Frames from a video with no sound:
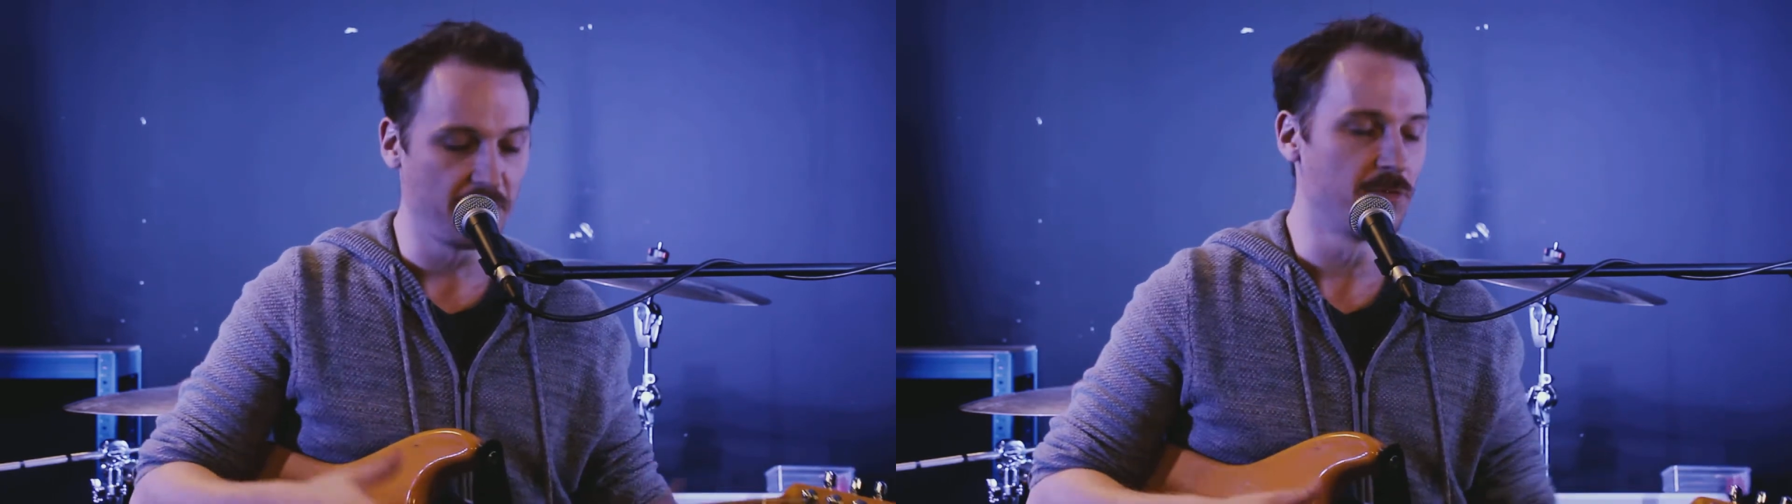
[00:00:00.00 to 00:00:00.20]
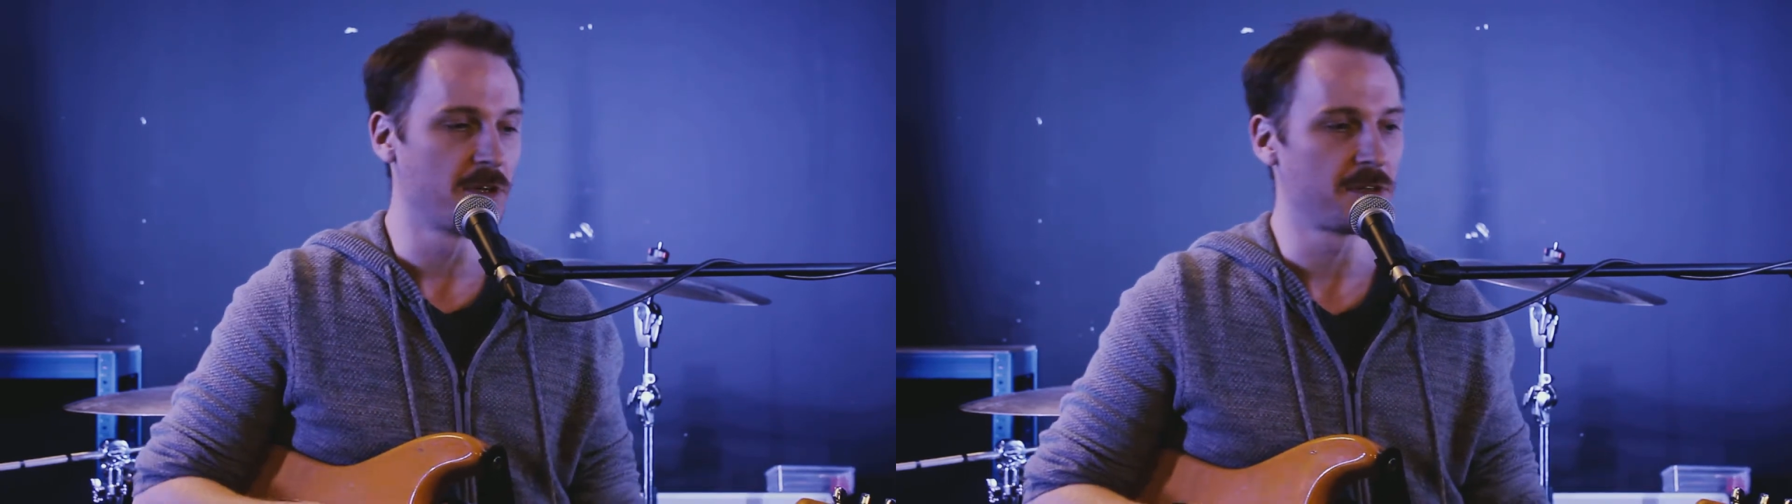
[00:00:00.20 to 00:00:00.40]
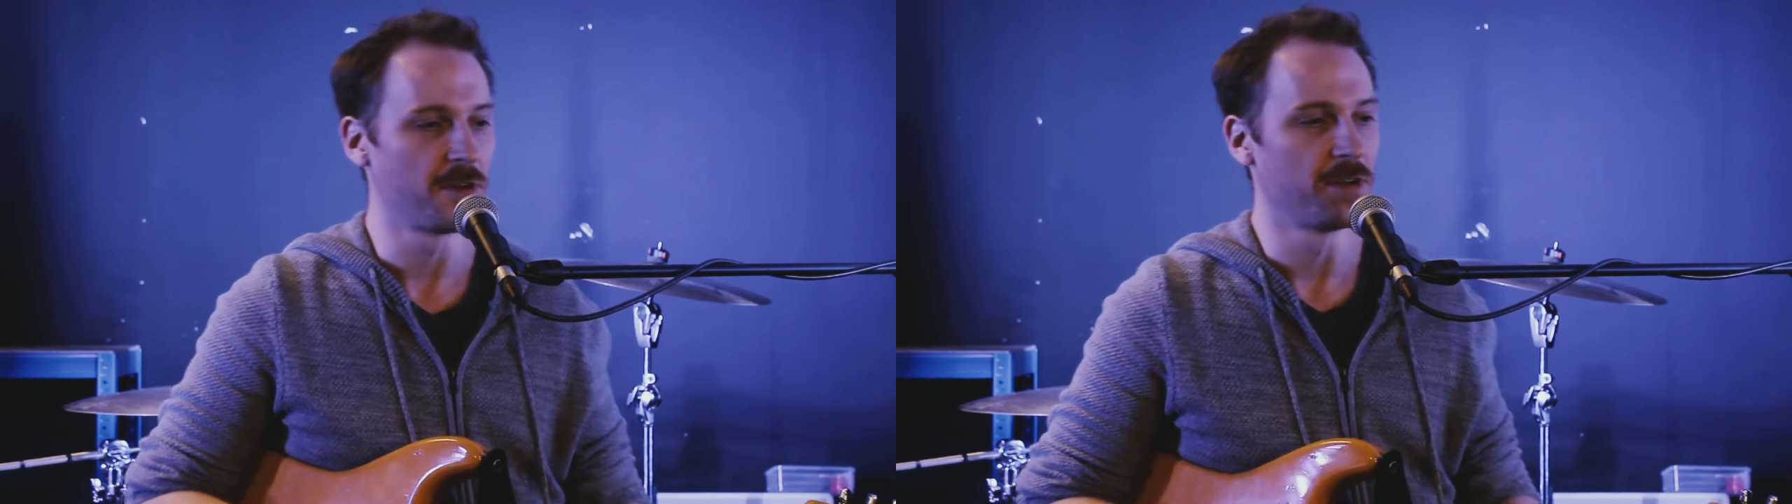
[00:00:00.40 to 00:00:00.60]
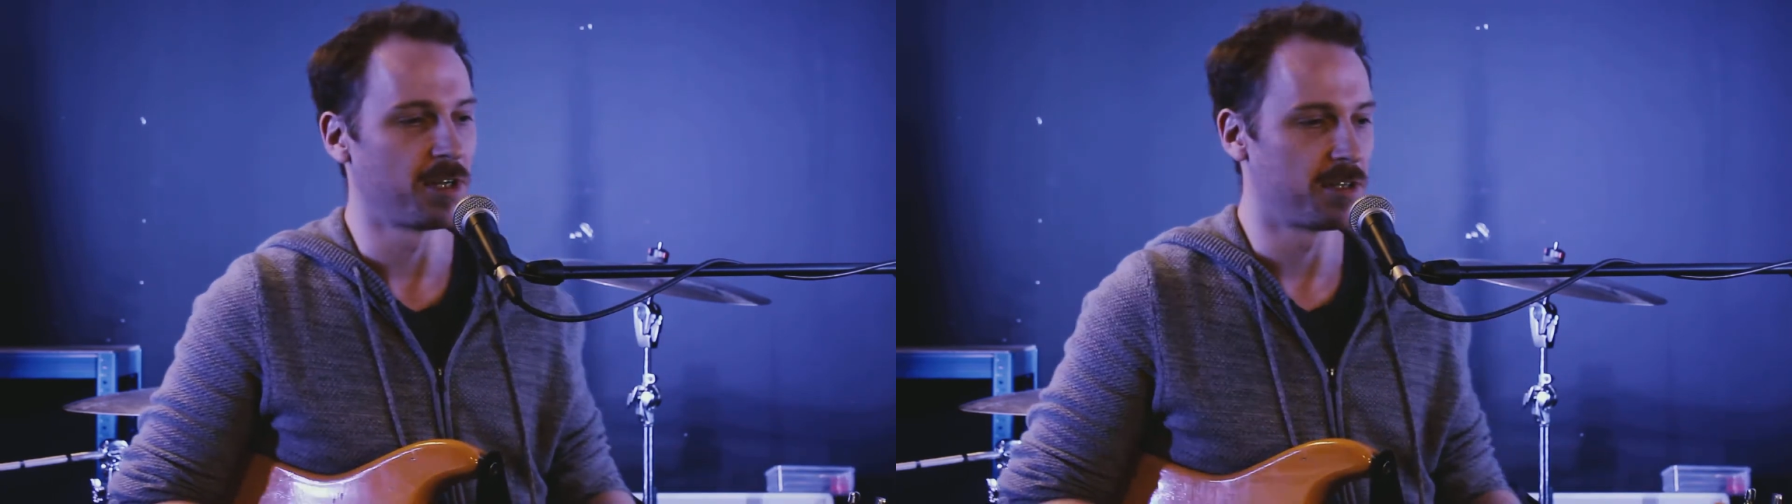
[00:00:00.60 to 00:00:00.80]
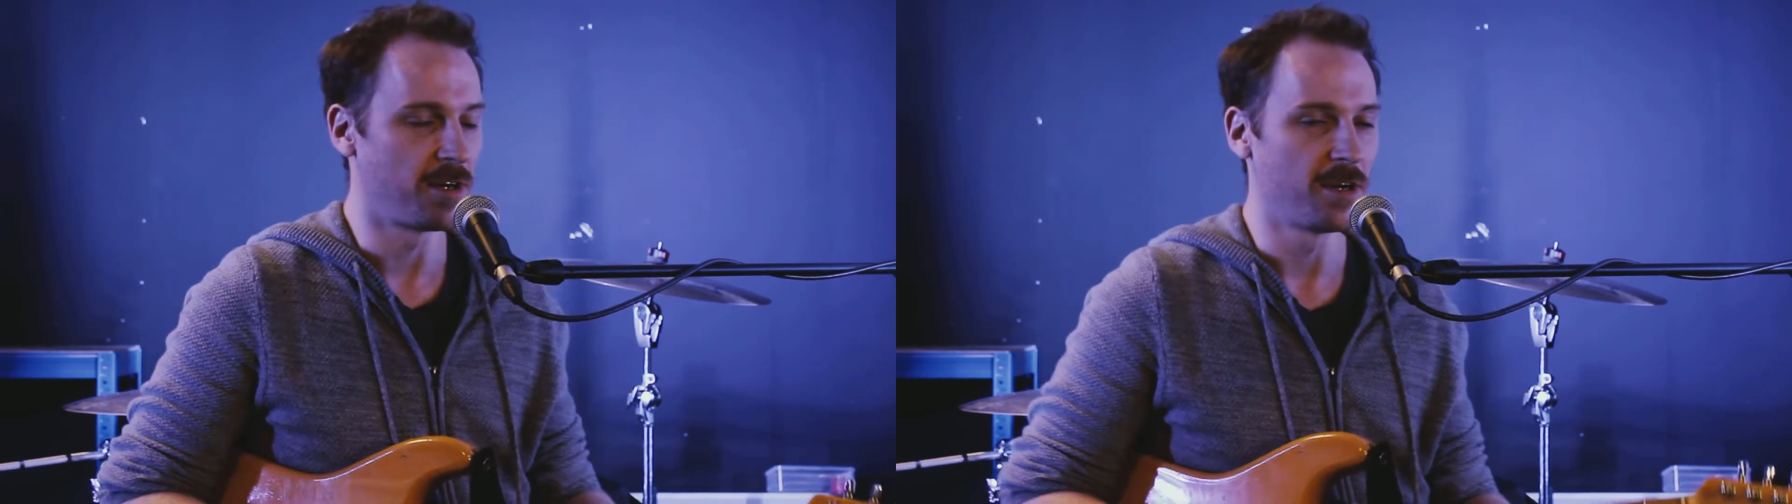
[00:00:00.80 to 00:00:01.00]
focused on the
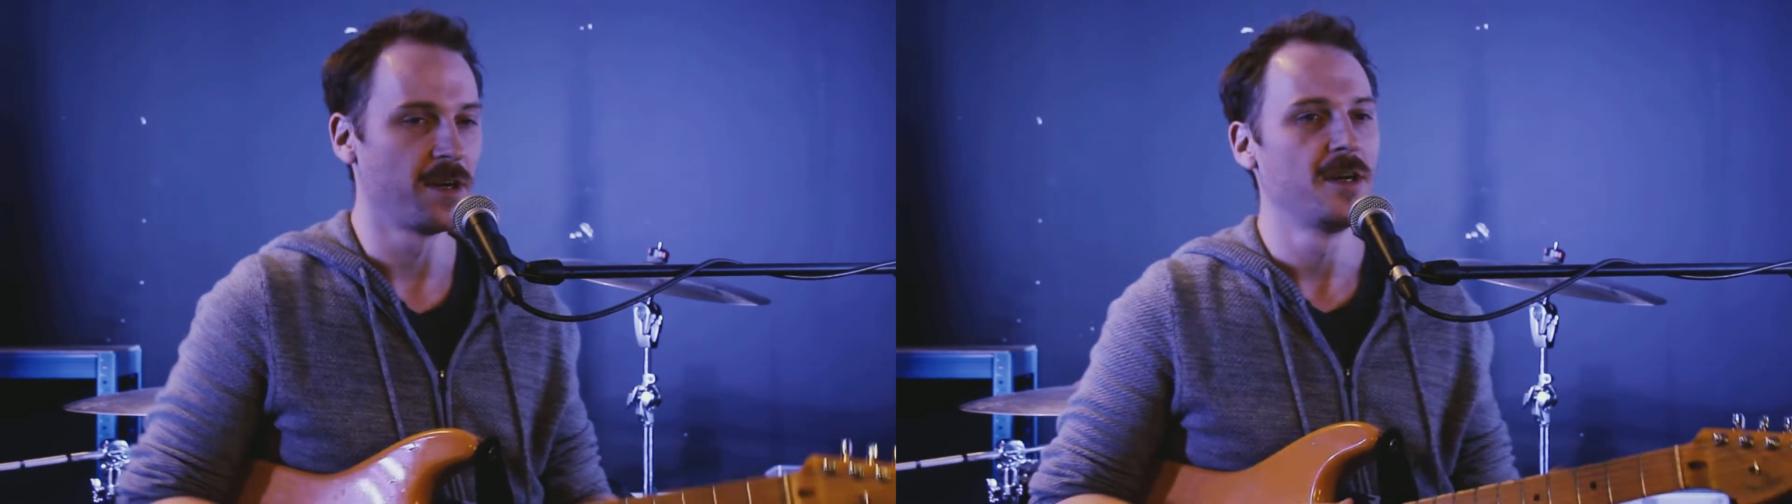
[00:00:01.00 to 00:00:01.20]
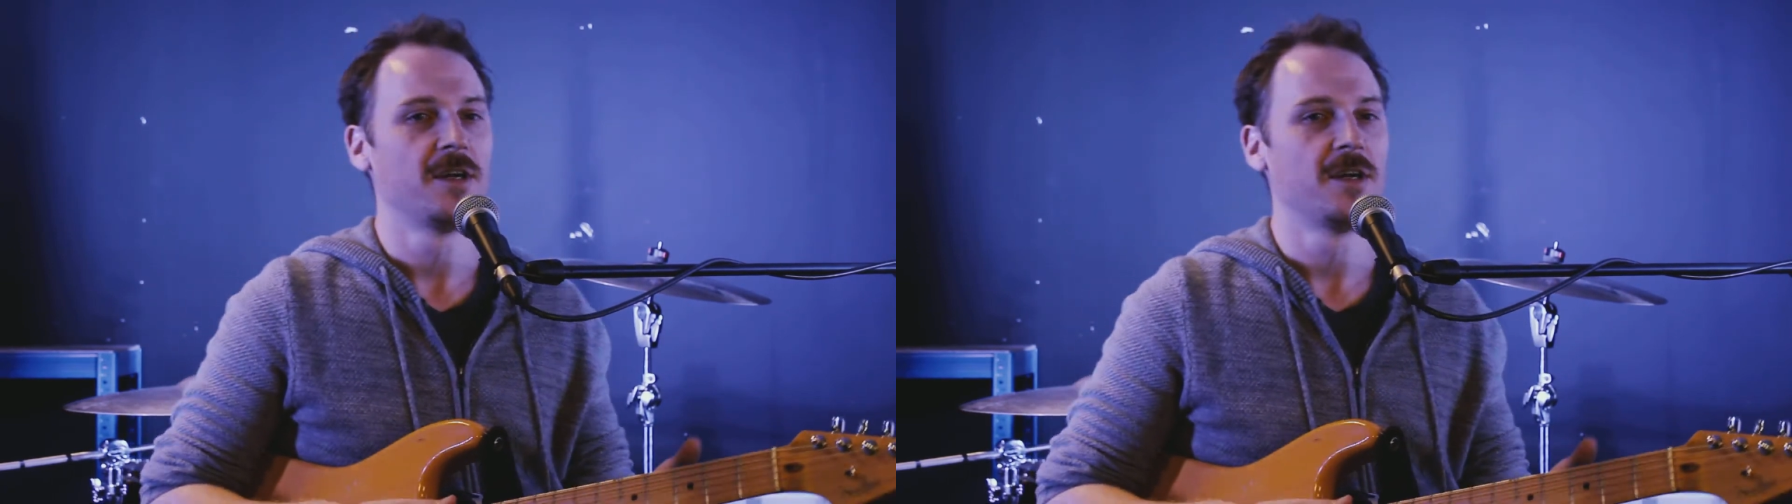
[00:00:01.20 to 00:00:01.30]
guitar.